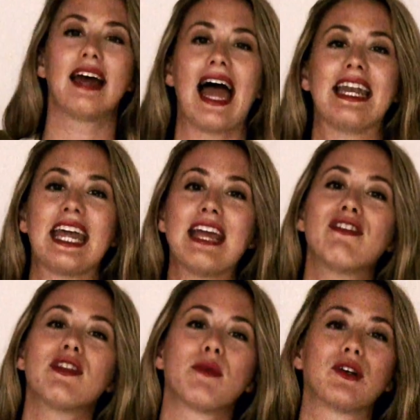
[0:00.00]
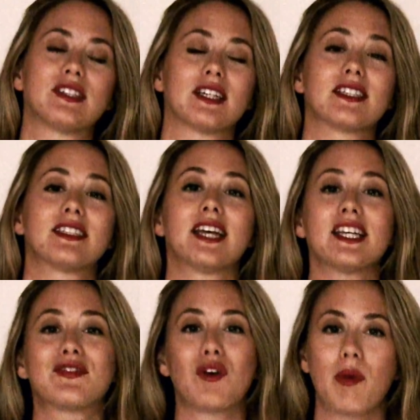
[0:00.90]
And even the most
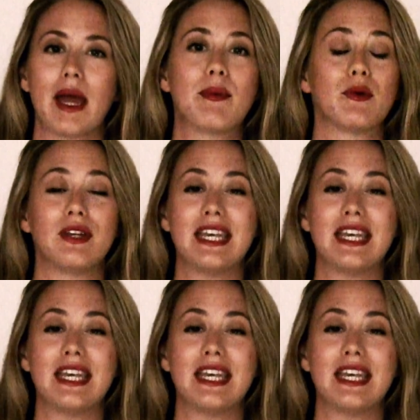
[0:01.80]
successful people